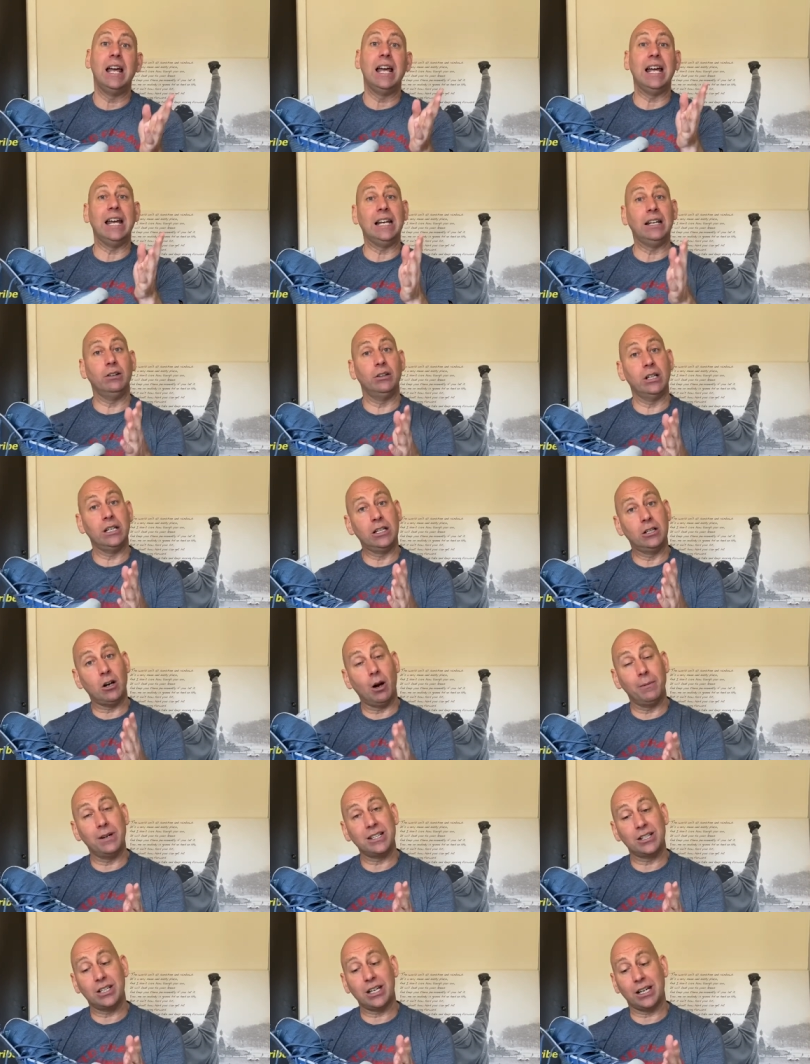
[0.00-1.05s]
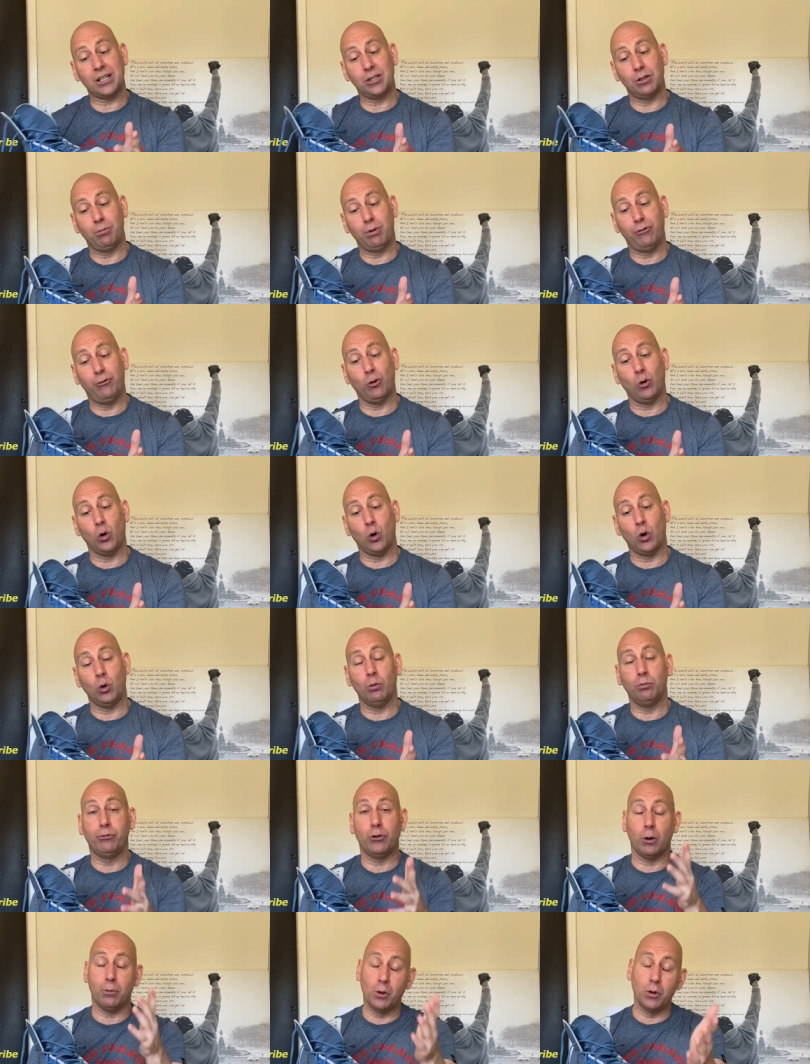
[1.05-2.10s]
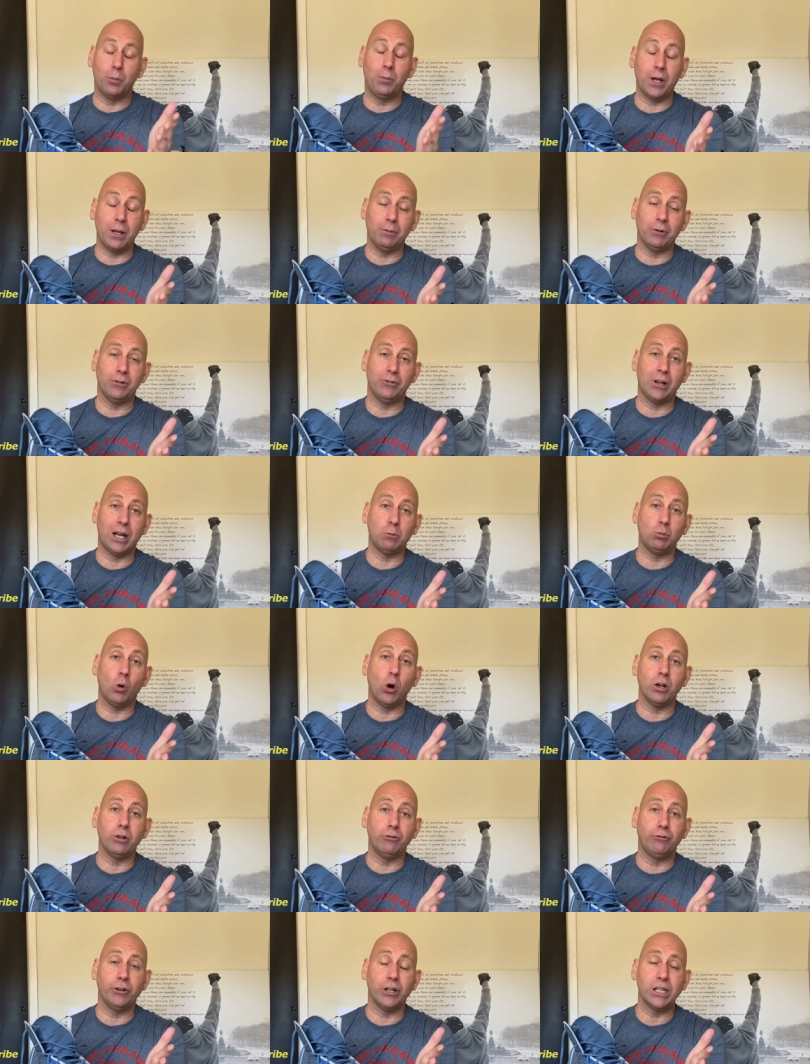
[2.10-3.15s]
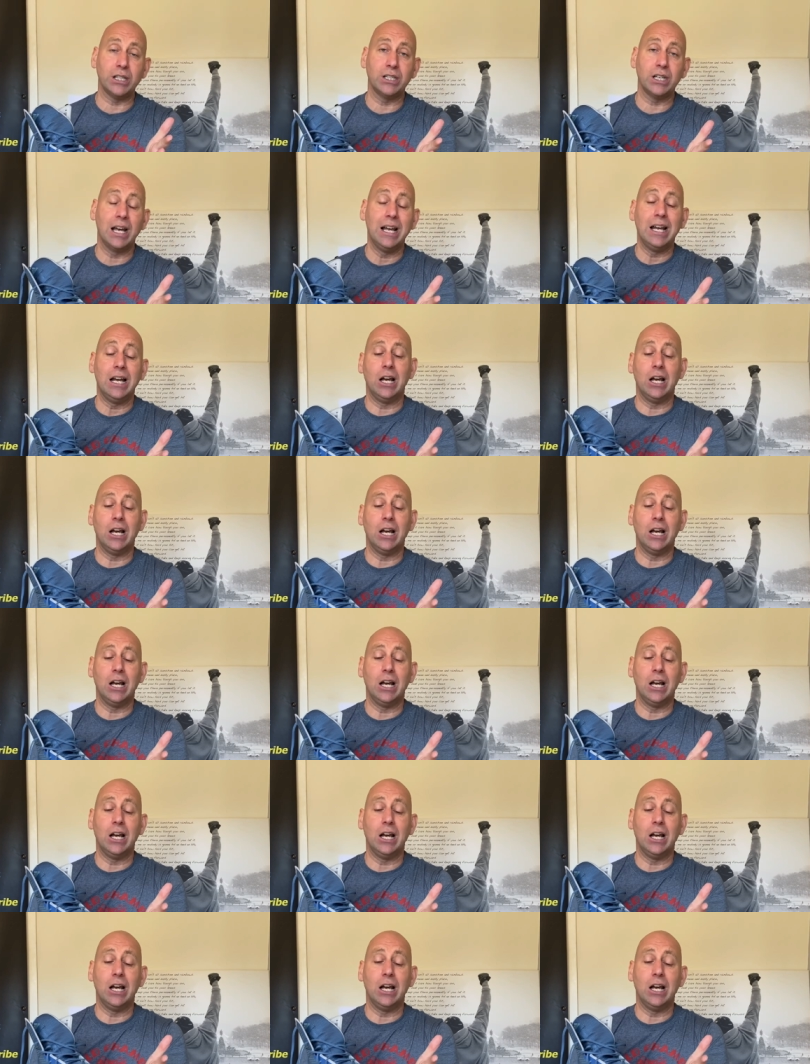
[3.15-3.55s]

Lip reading: in the comment section before from other people who've had wide feet